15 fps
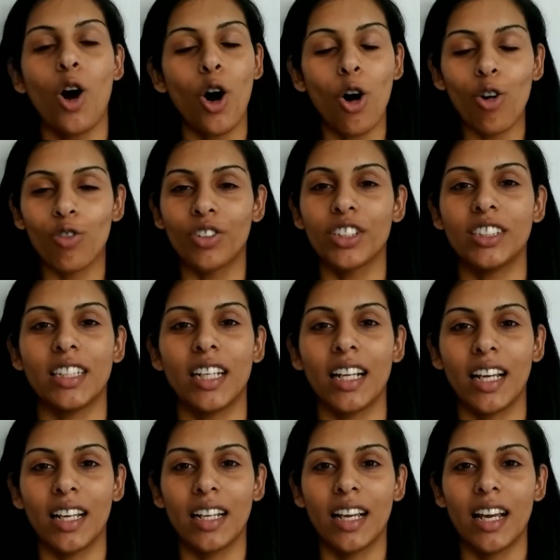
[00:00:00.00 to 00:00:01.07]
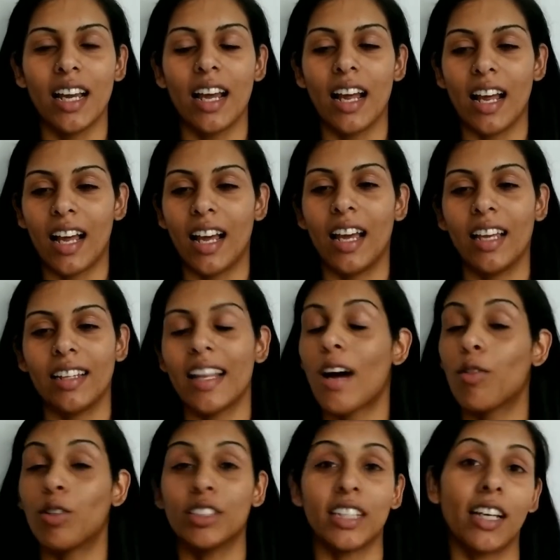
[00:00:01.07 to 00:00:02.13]
overdid it, and that
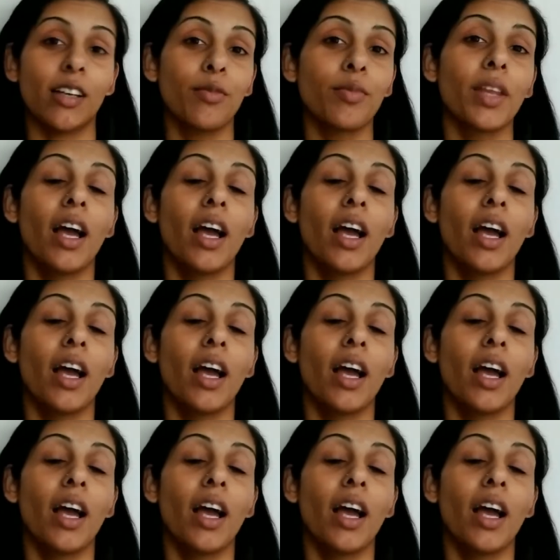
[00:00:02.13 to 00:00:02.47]
was it.